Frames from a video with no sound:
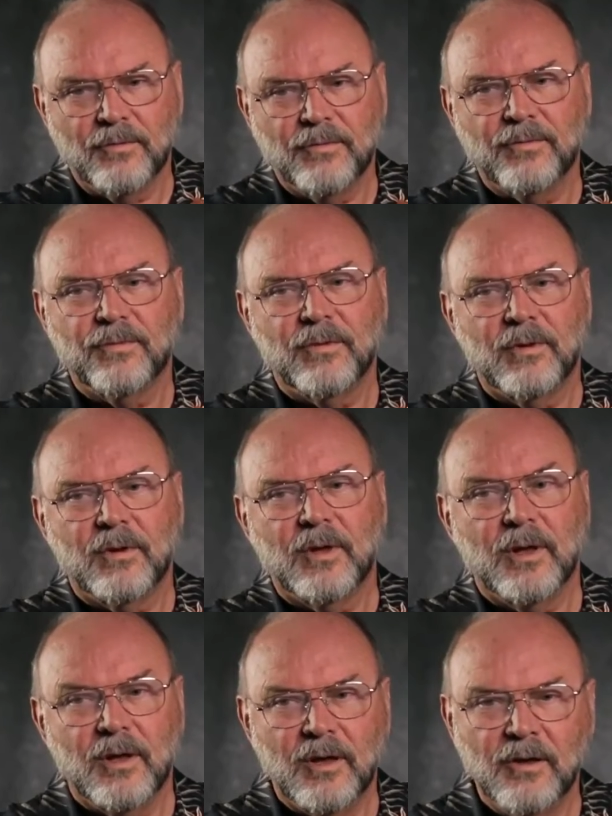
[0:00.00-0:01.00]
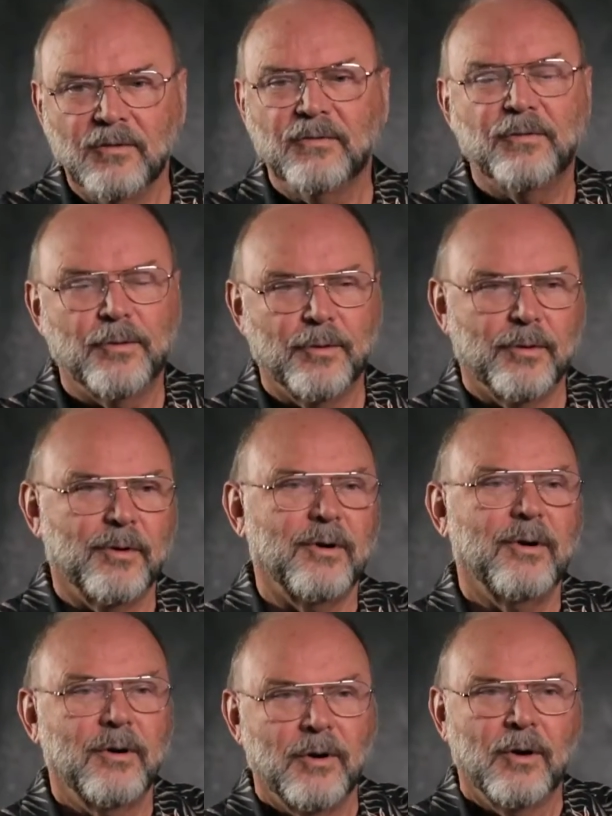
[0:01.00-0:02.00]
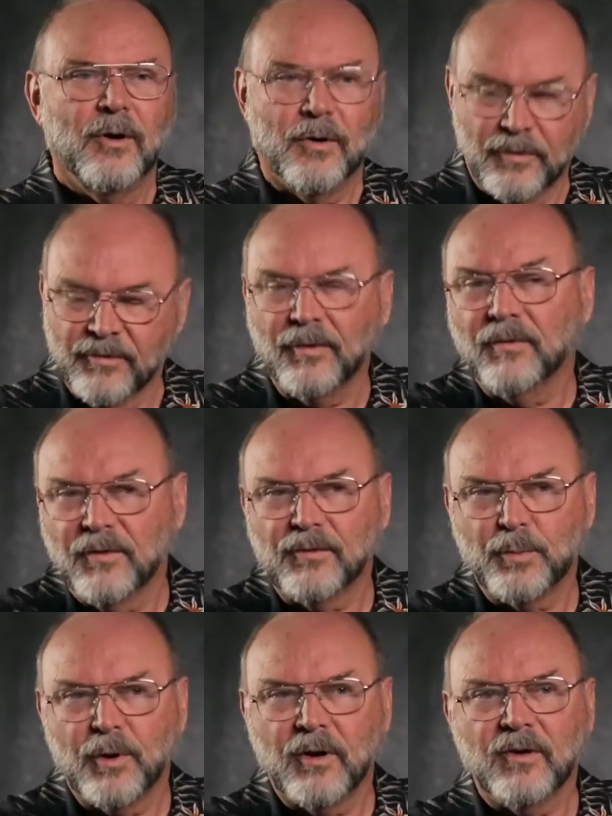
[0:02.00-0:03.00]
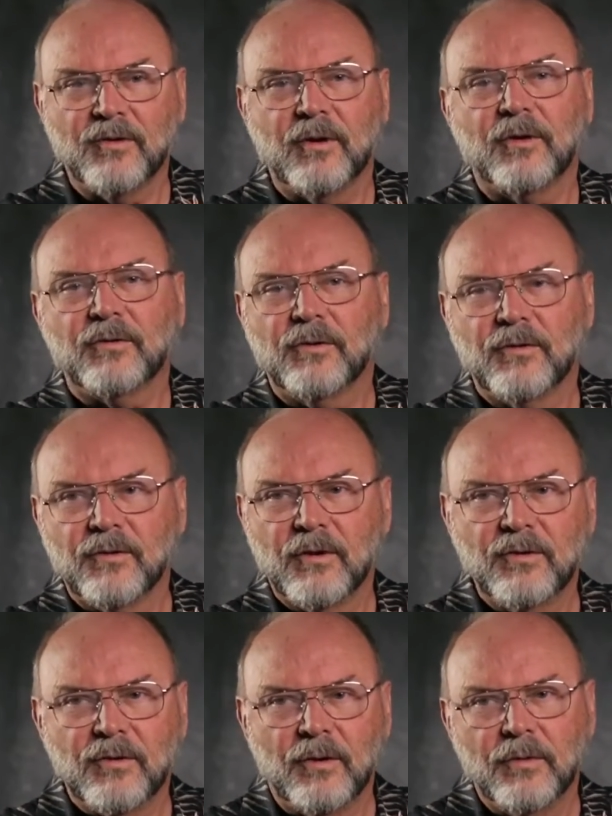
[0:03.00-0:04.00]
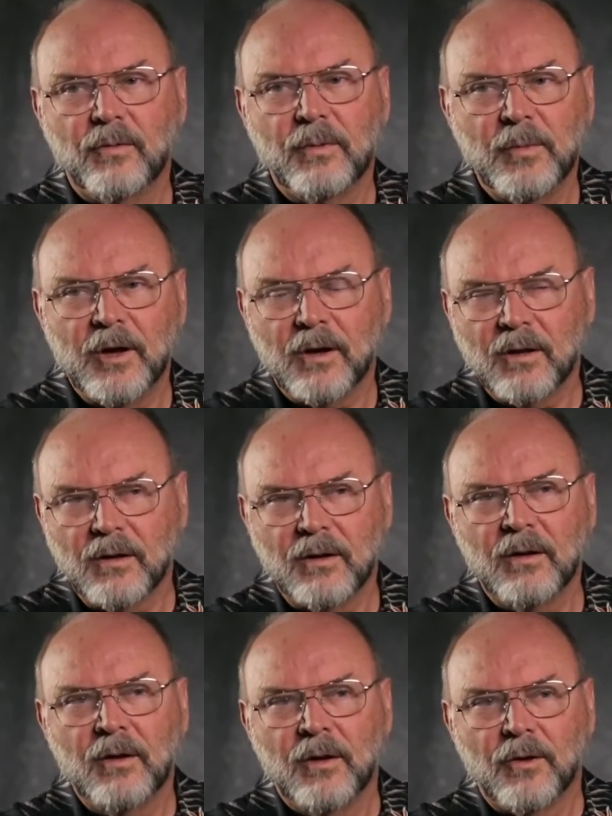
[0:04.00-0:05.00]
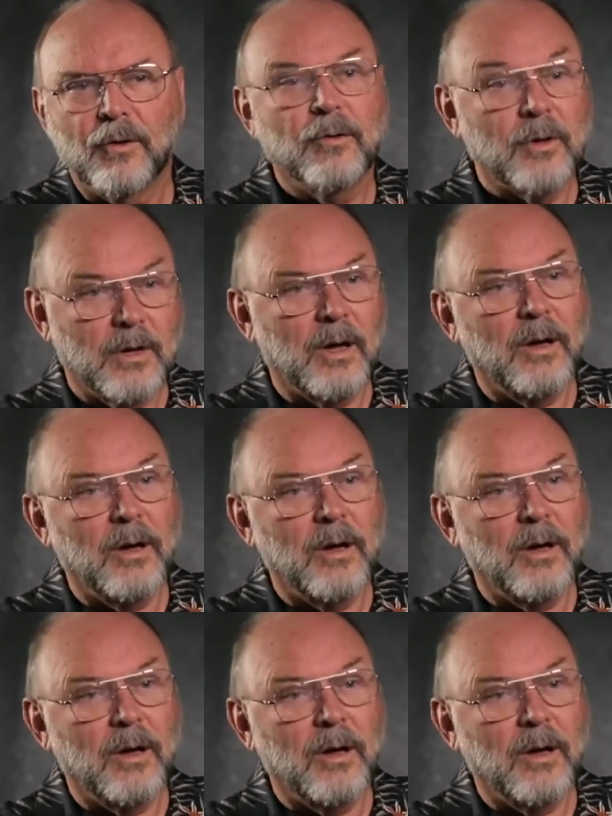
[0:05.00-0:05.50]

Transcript: of Infor or some of its predecessors since all the way back in early